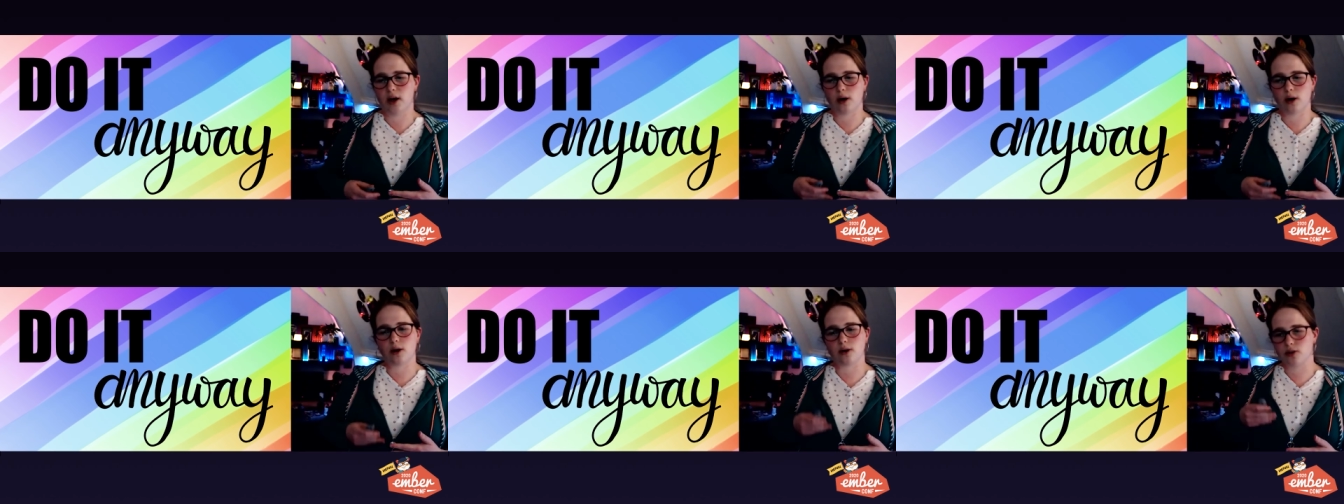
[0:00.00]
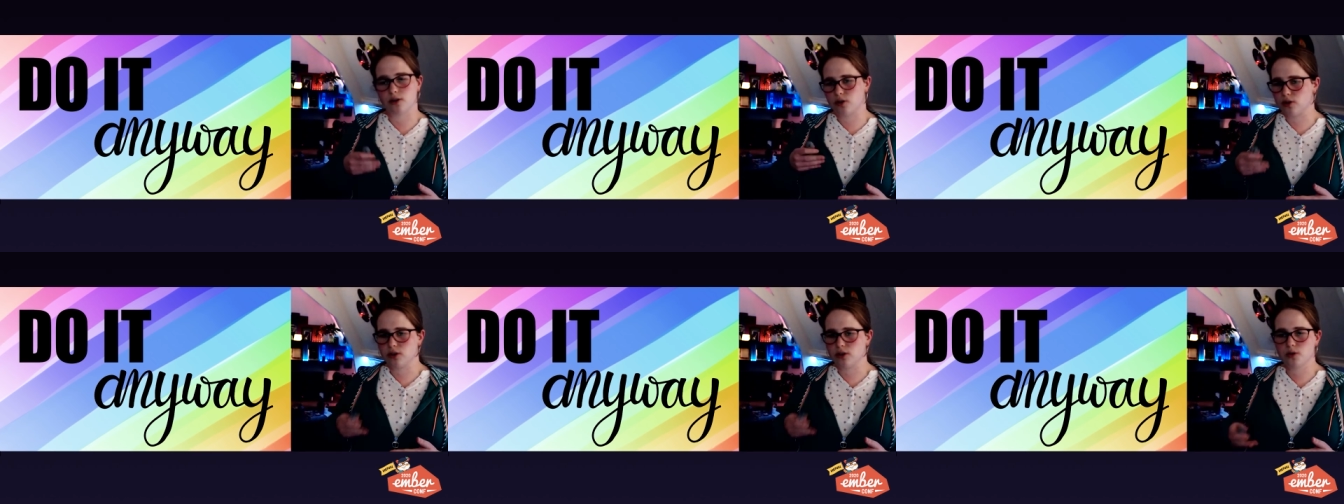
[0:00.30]
or
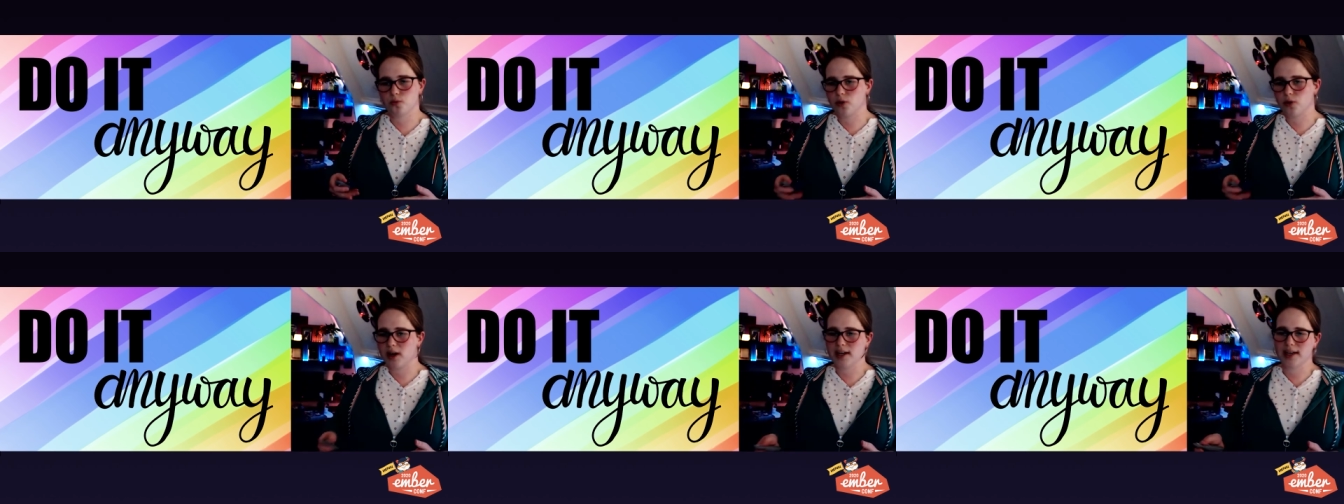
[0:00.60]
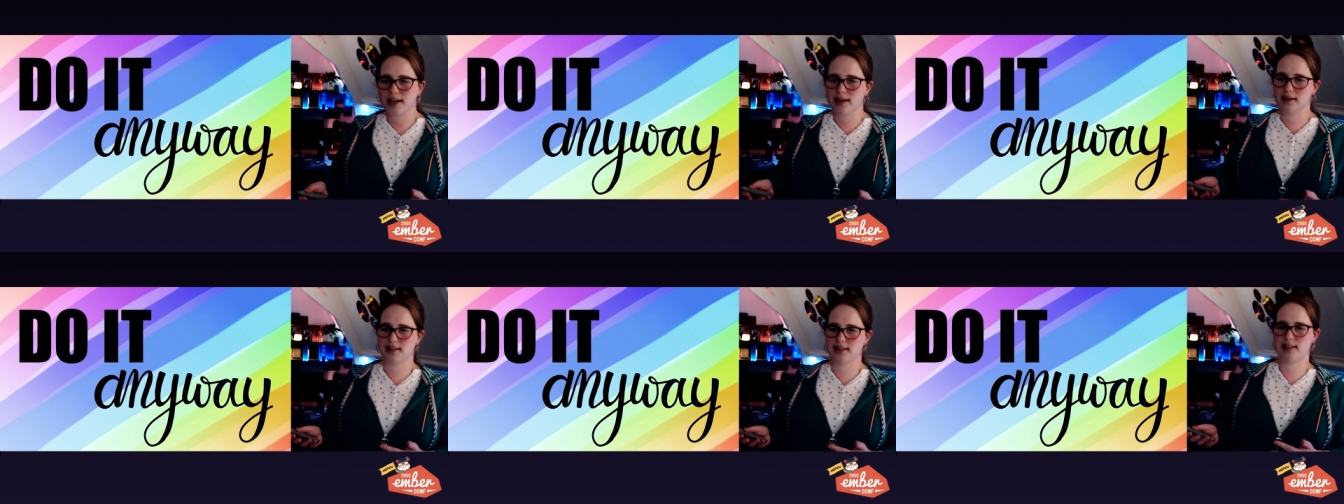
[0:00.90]
just
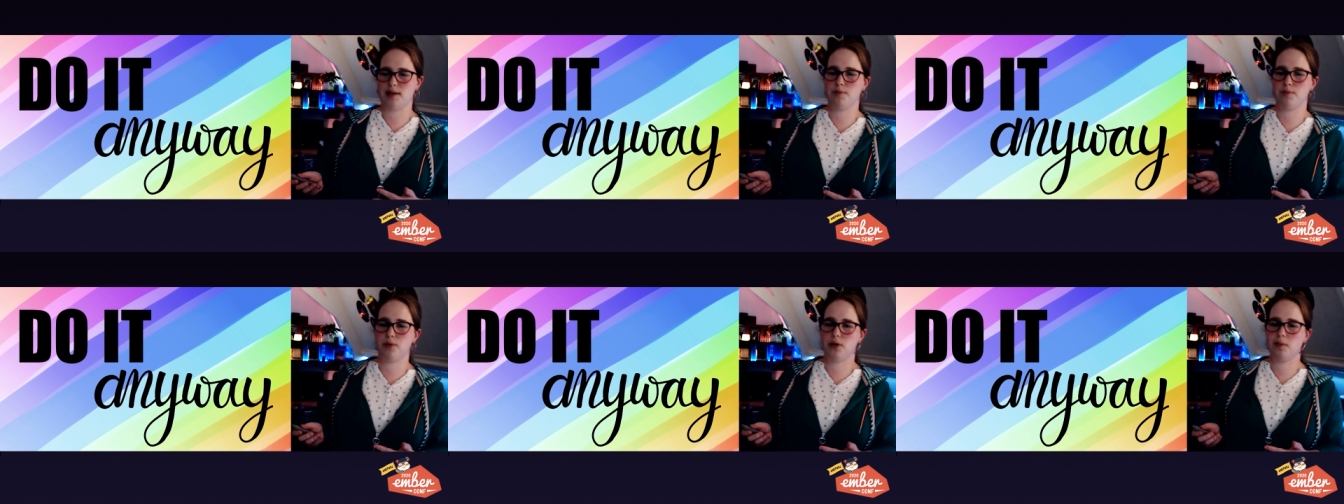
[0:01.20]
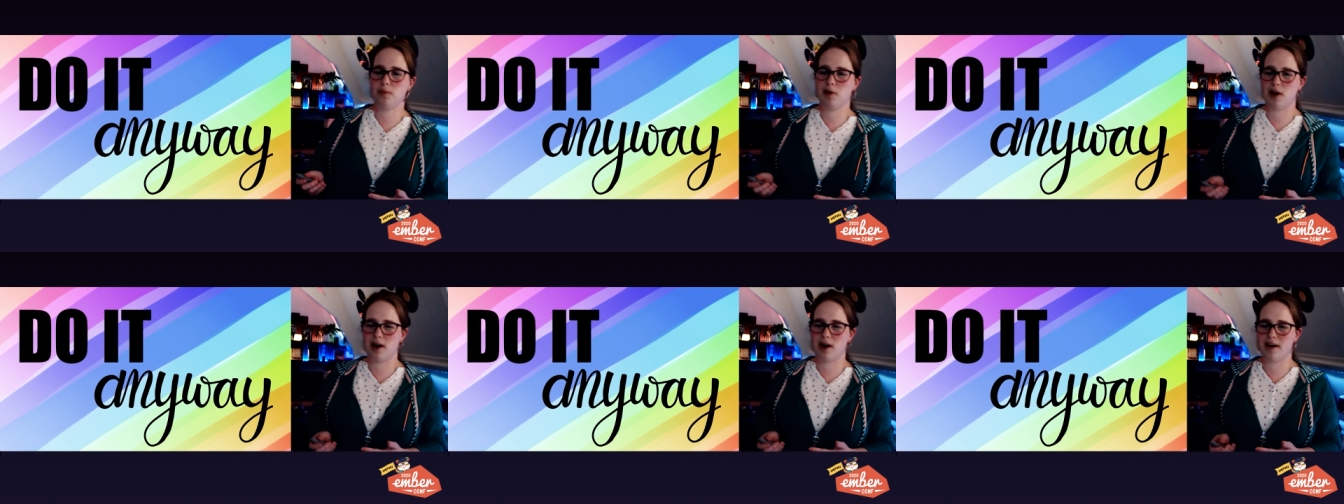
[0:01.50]
writing a simple
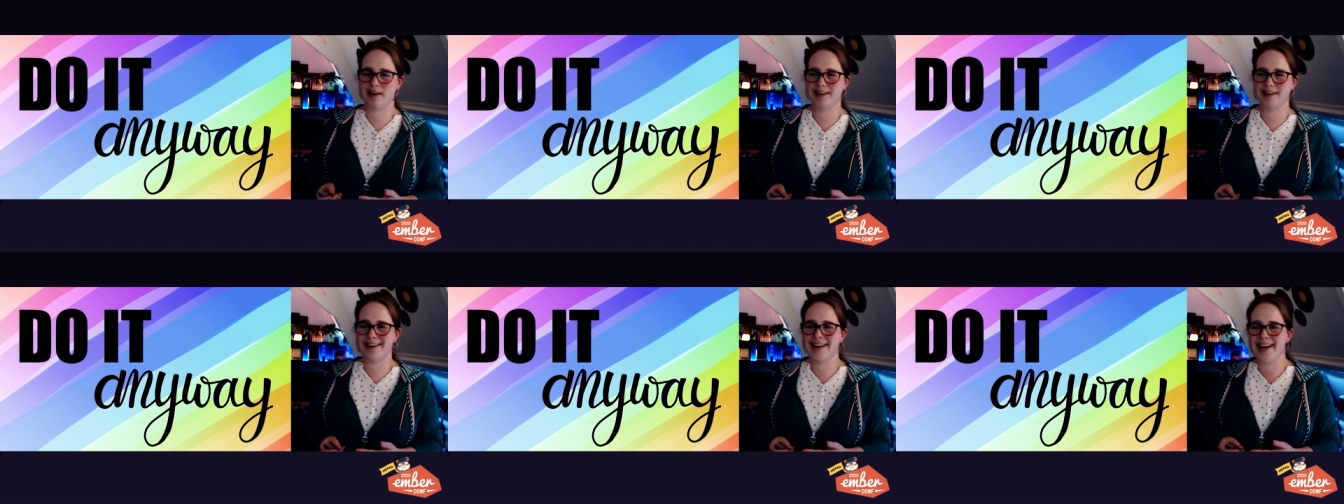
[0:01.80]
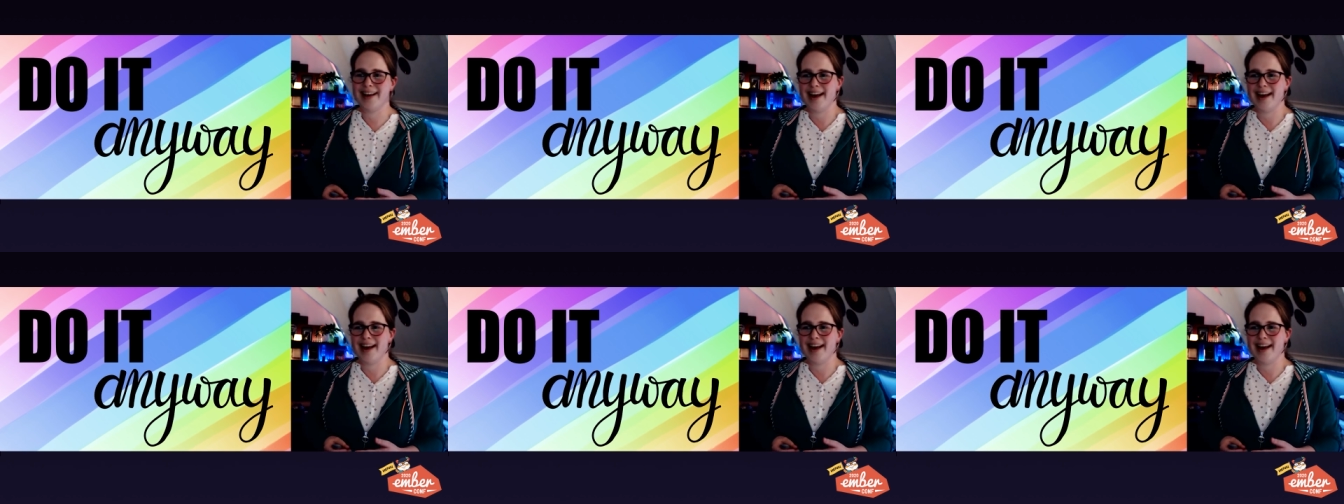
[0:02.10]
blog.